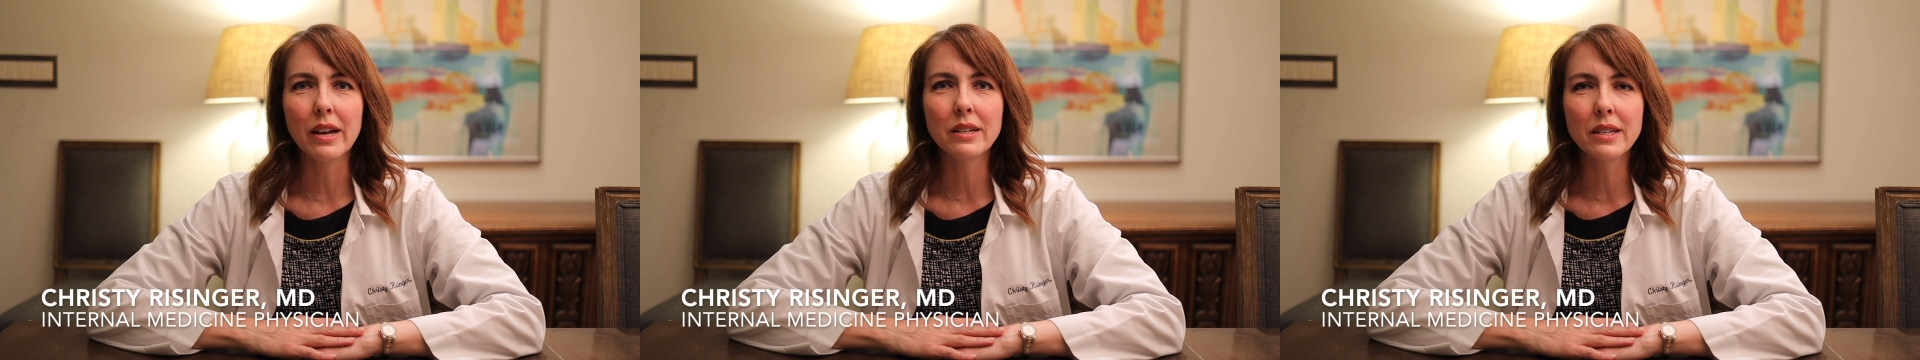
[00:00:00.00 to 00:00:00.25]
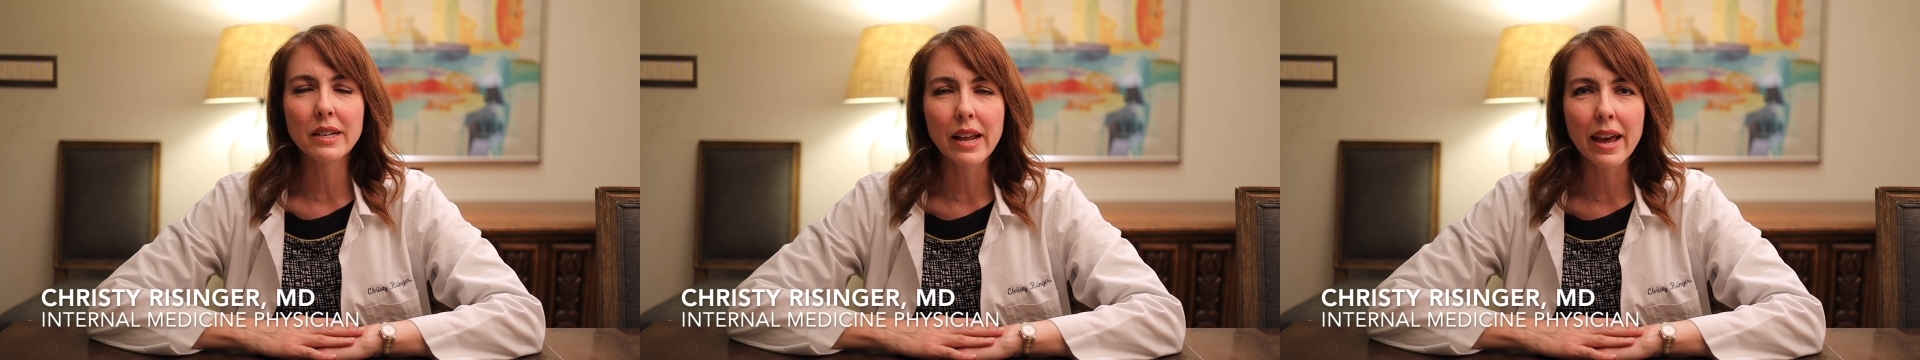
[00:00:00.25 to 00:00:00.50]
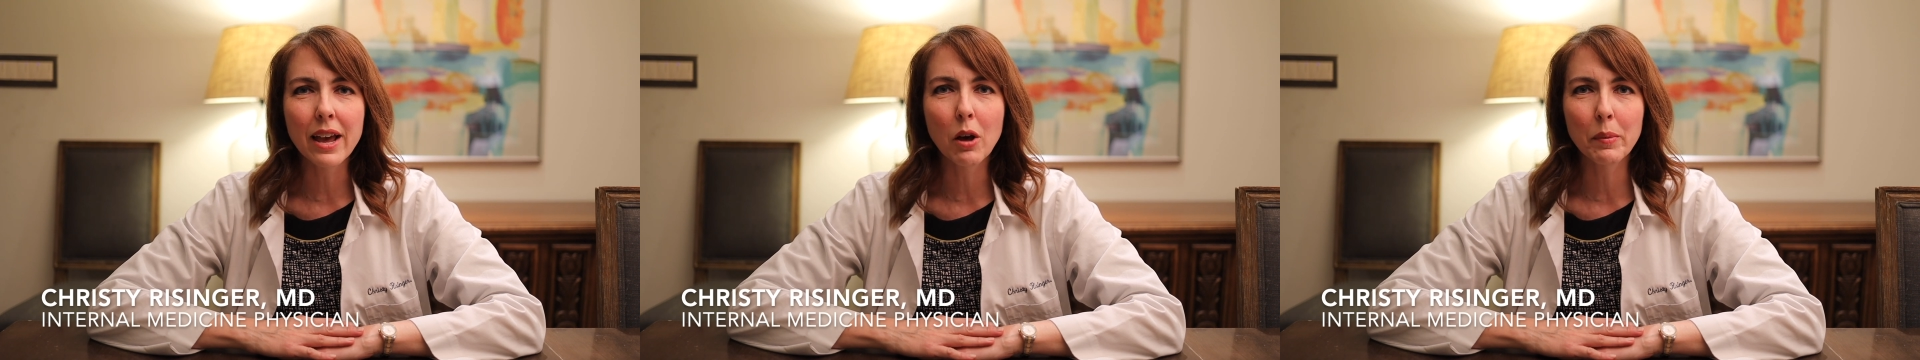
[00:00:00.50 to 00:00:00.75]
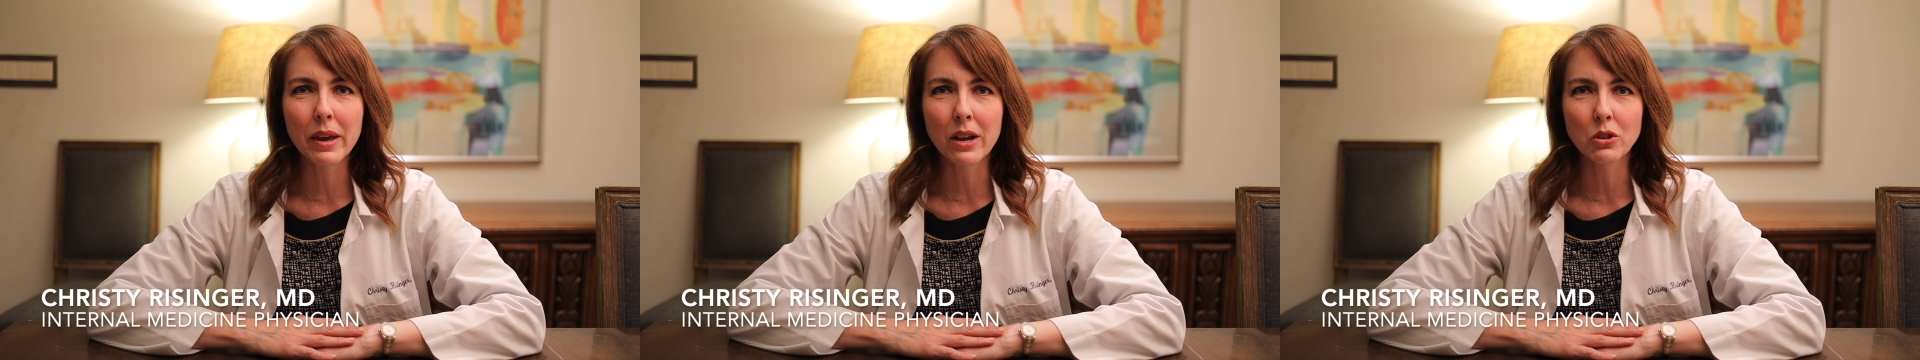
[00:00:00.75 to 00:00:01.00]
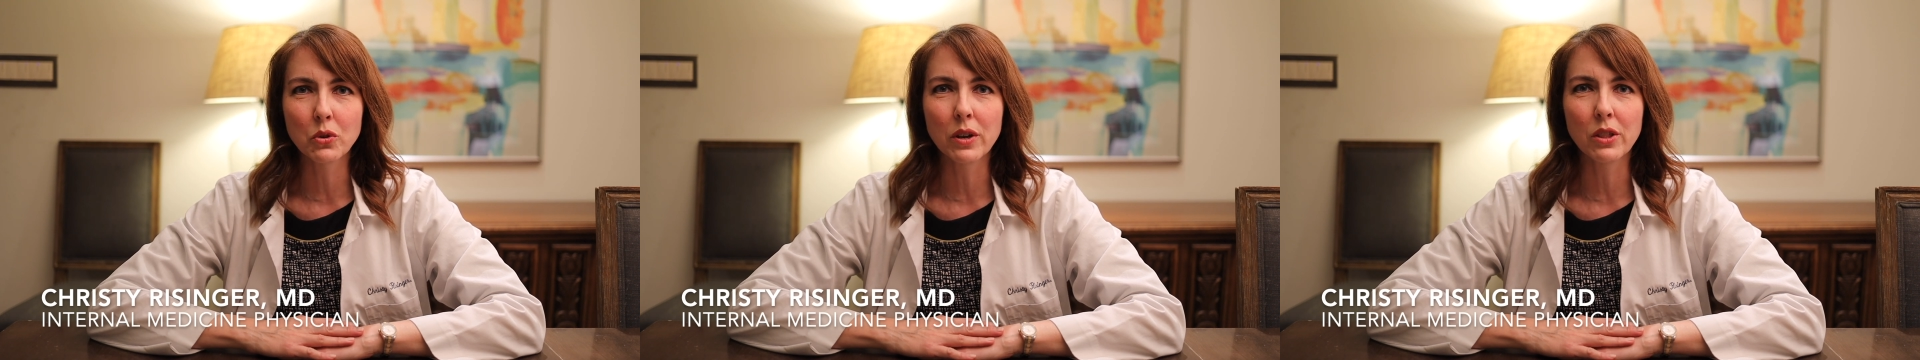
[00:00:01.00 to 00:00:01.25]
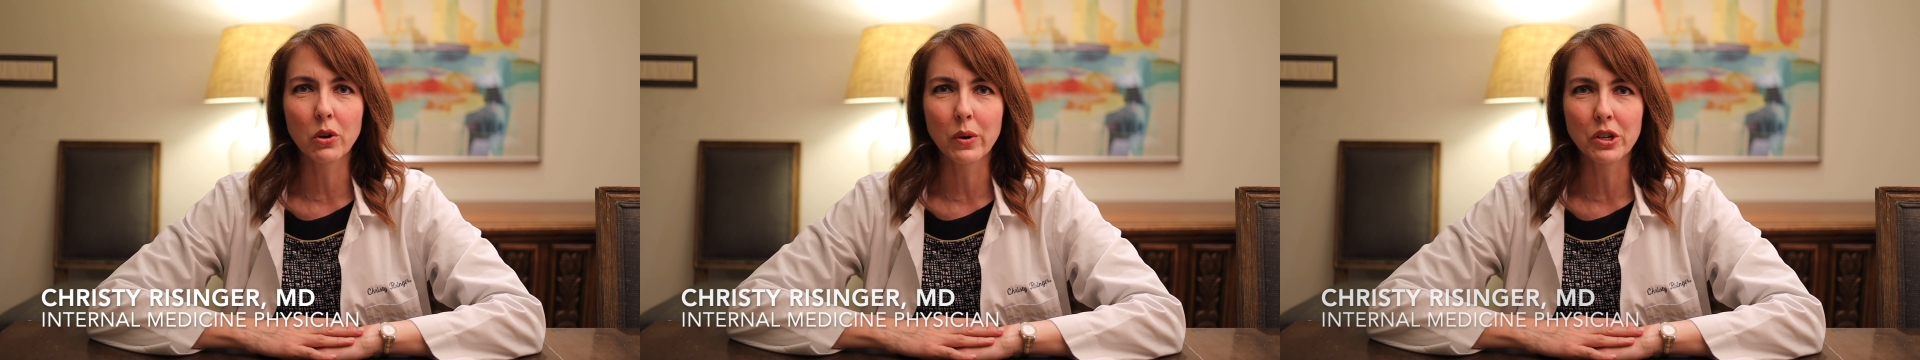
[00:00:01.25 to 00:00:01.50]
and today I'll be
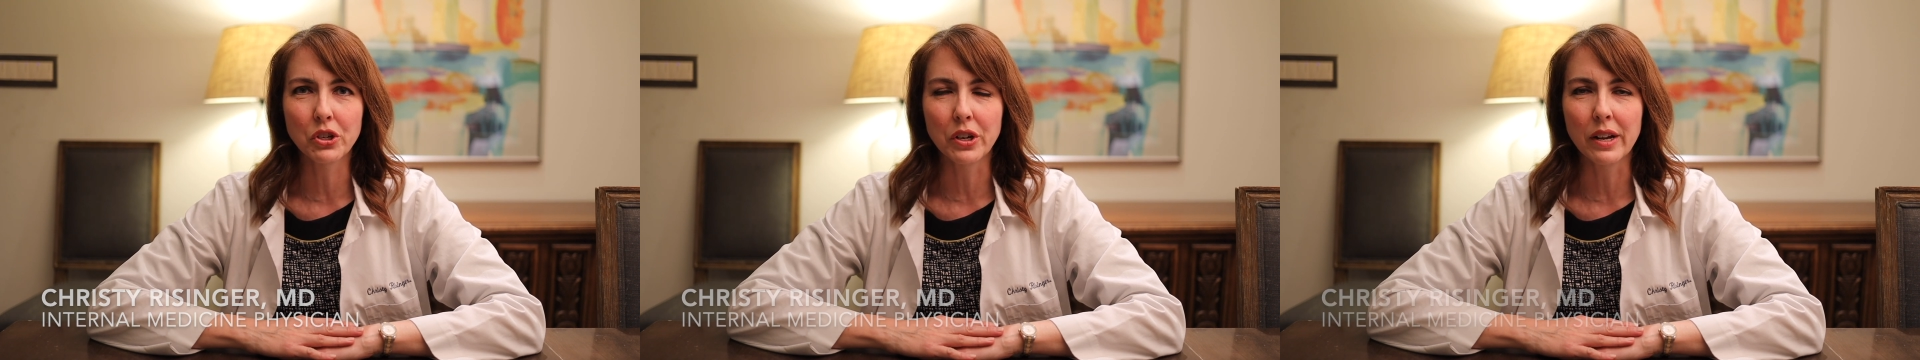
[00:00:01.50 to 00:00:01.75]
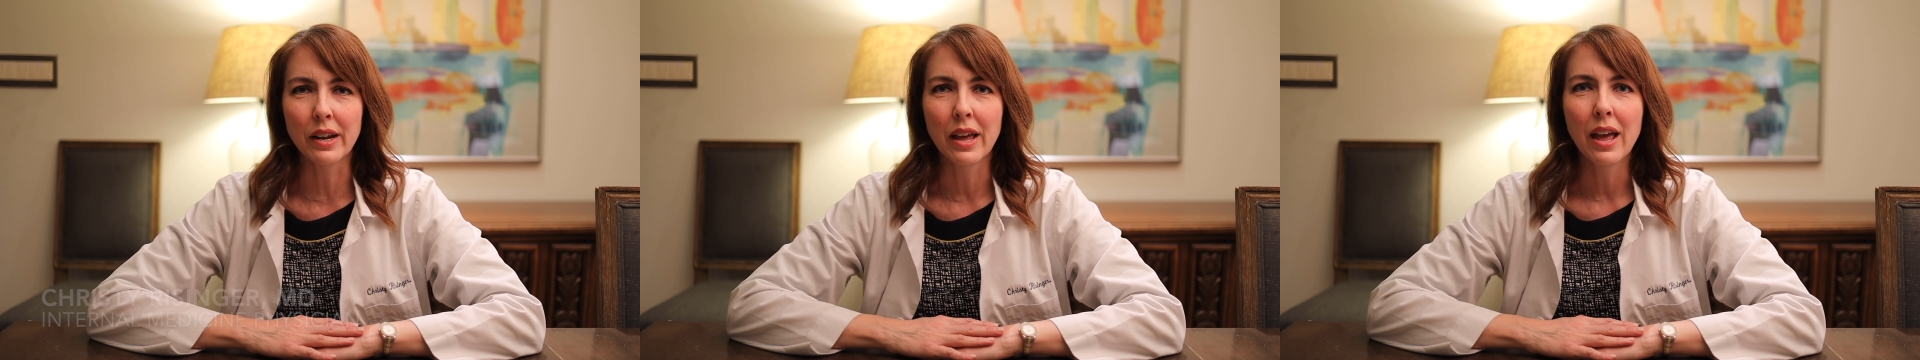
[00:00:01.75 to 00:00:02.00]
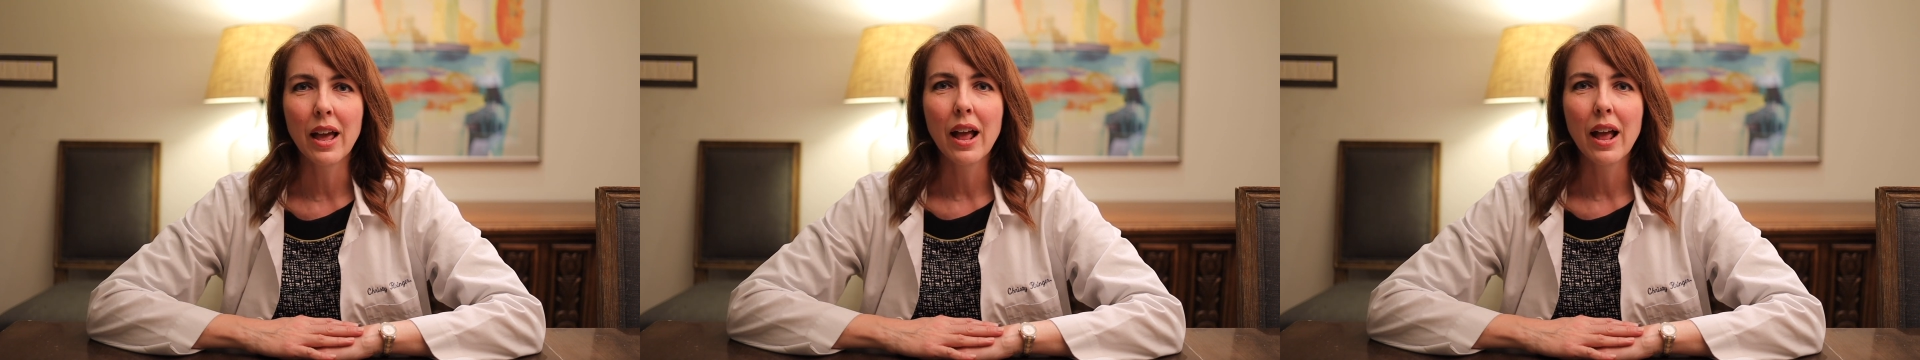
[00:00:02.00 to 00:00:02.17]
answering the question